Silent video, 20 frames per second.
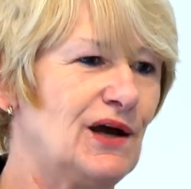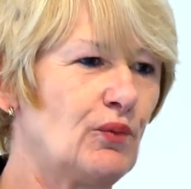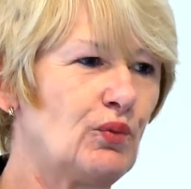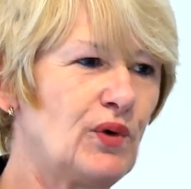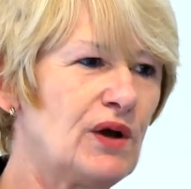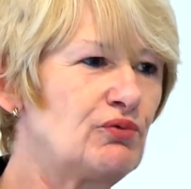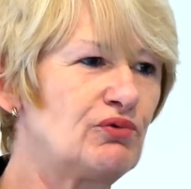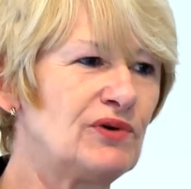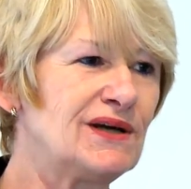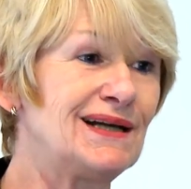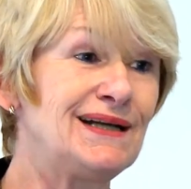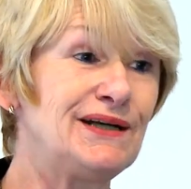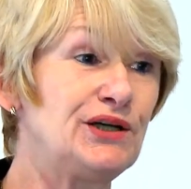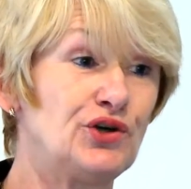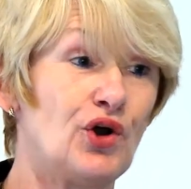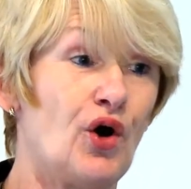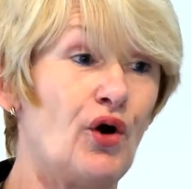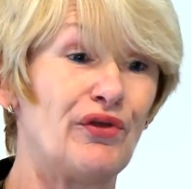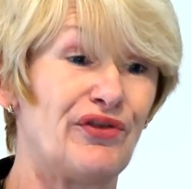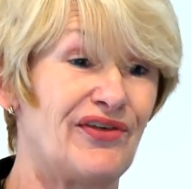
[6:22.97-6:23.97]
We're really
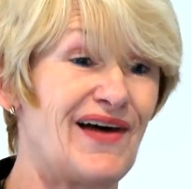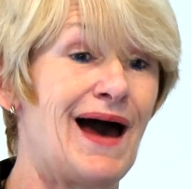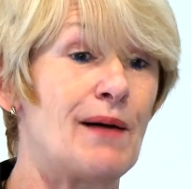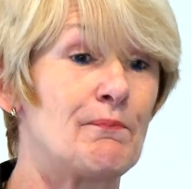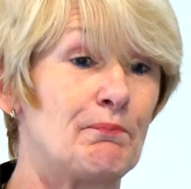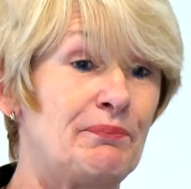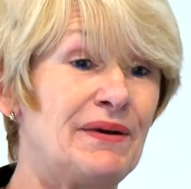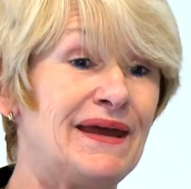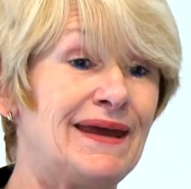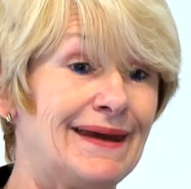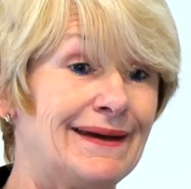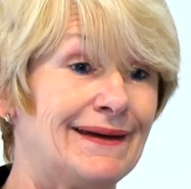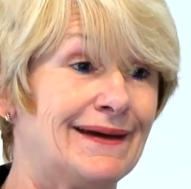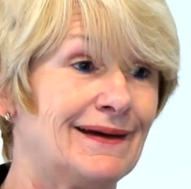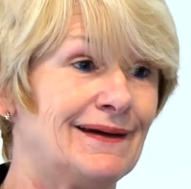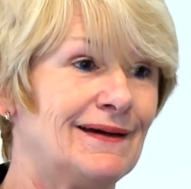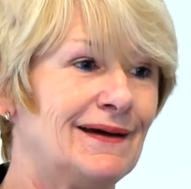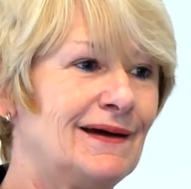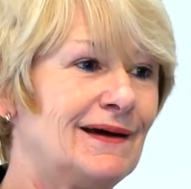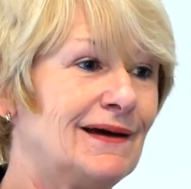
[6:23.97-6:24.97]
not that
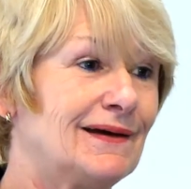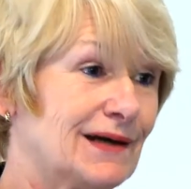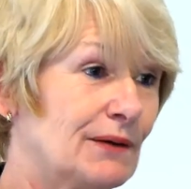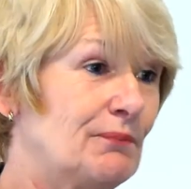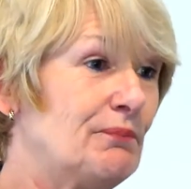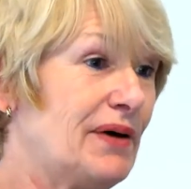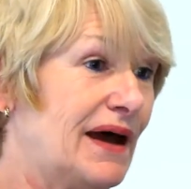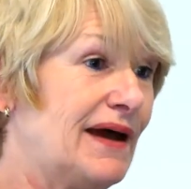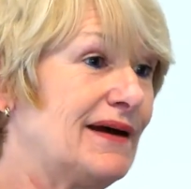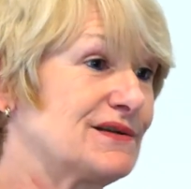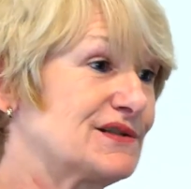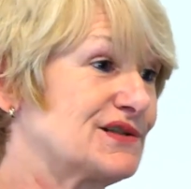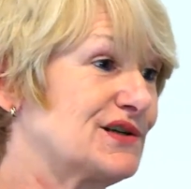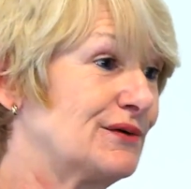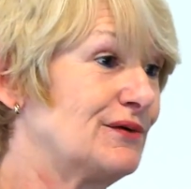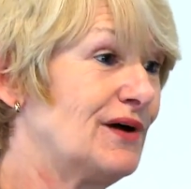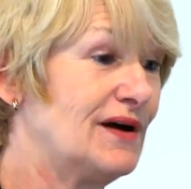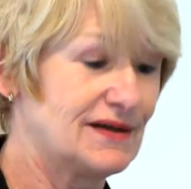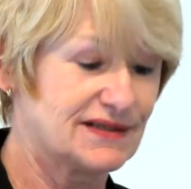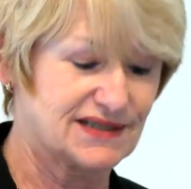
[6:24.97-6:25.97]
big compared
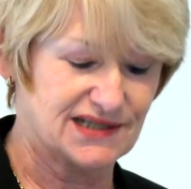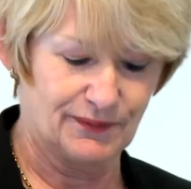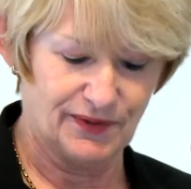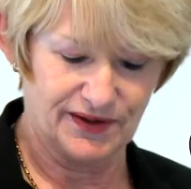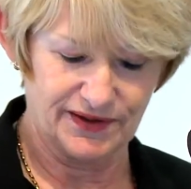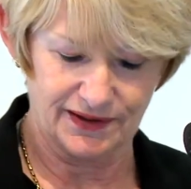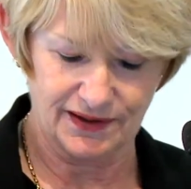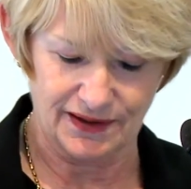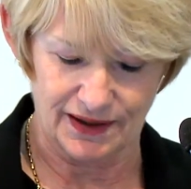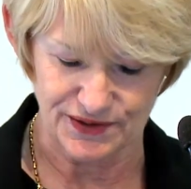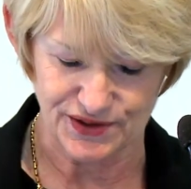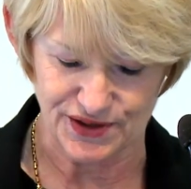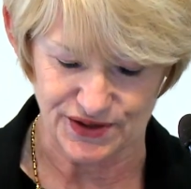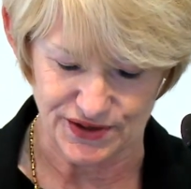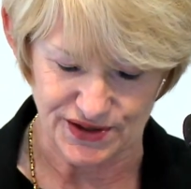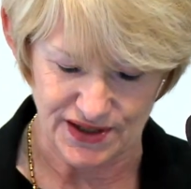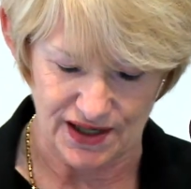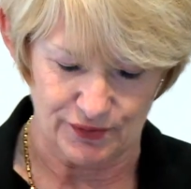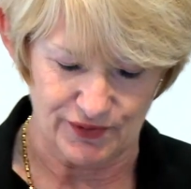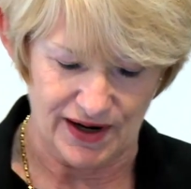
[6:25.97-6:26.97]
to some other
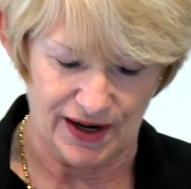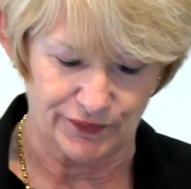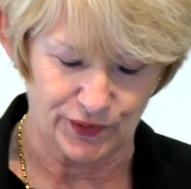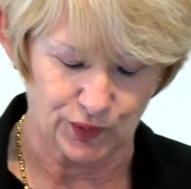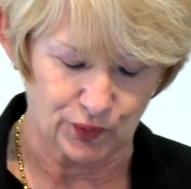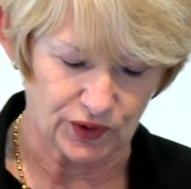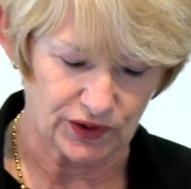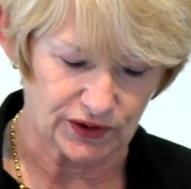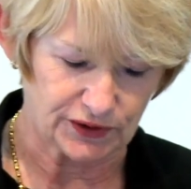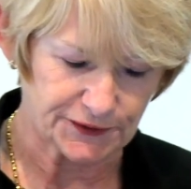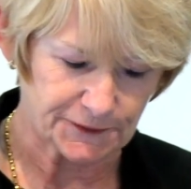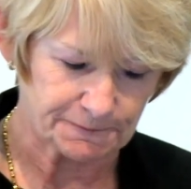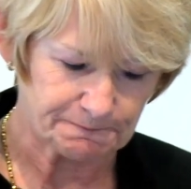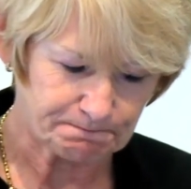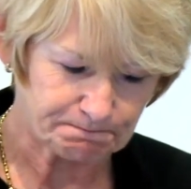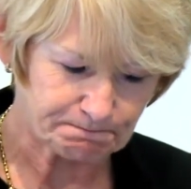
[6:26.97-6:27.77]
clusters around the world.